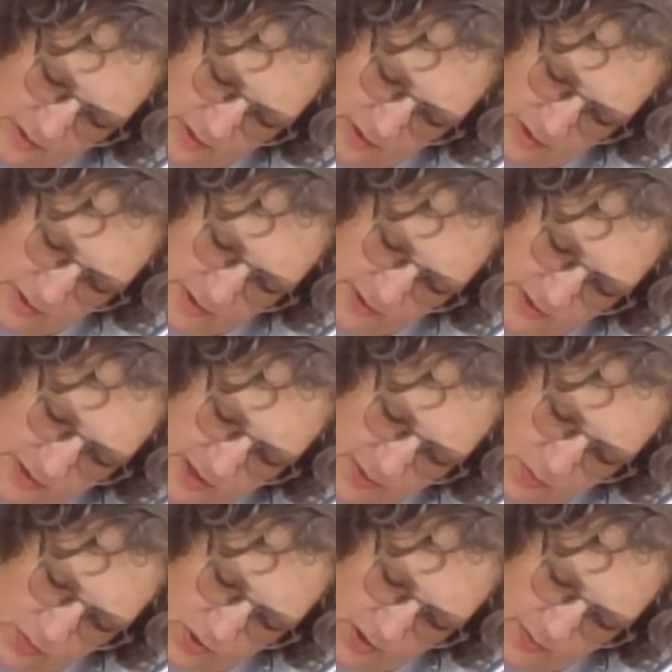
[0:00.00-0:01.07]
I think I'll
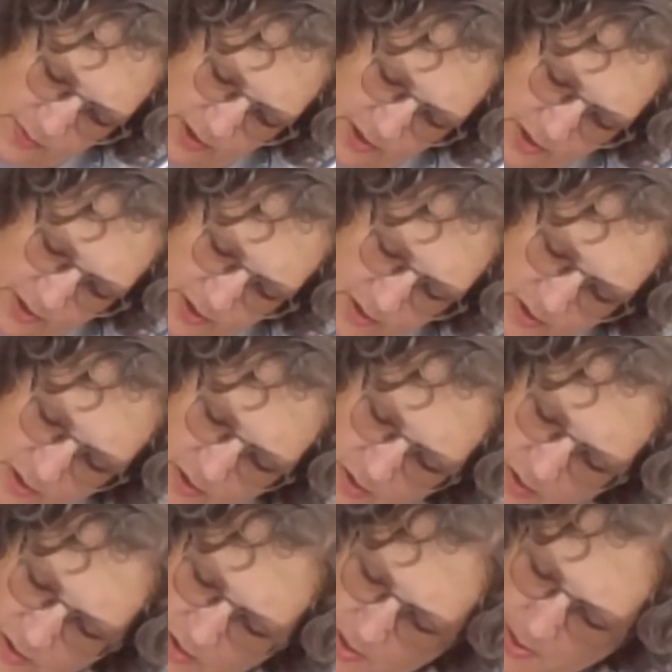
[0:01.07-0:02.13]
stop while I'm ahead.
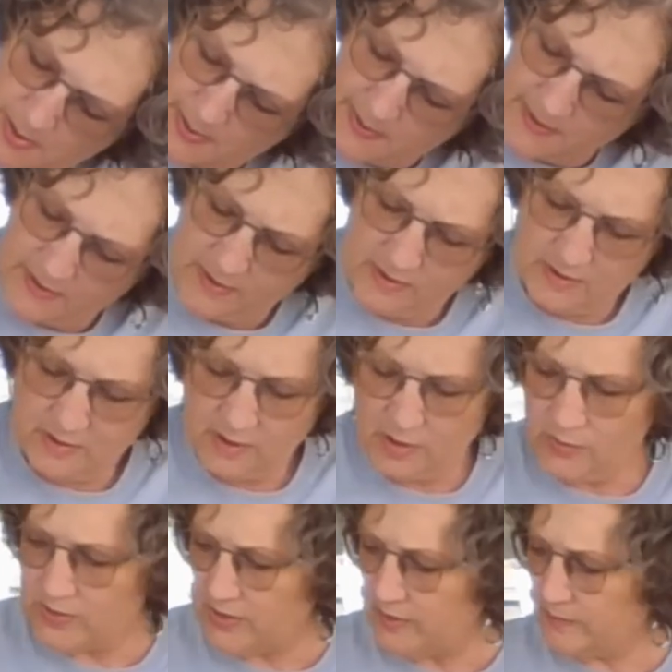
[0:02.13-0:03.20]

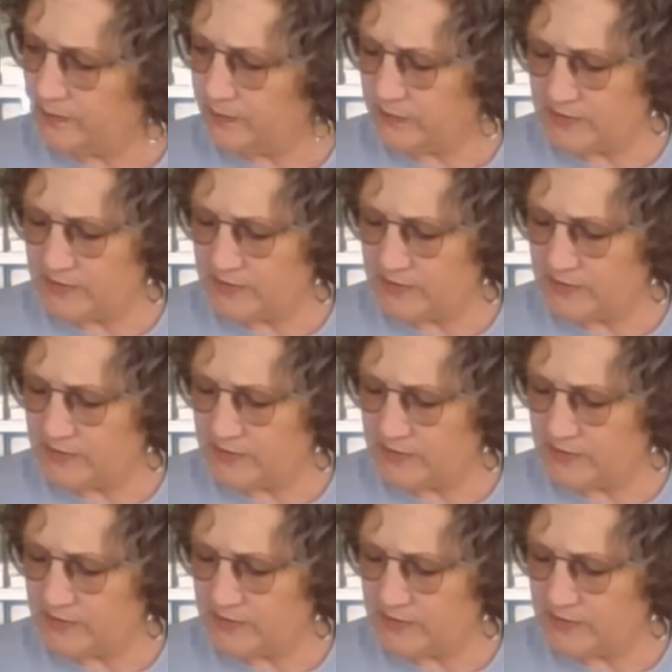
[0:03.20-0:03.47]
Okay,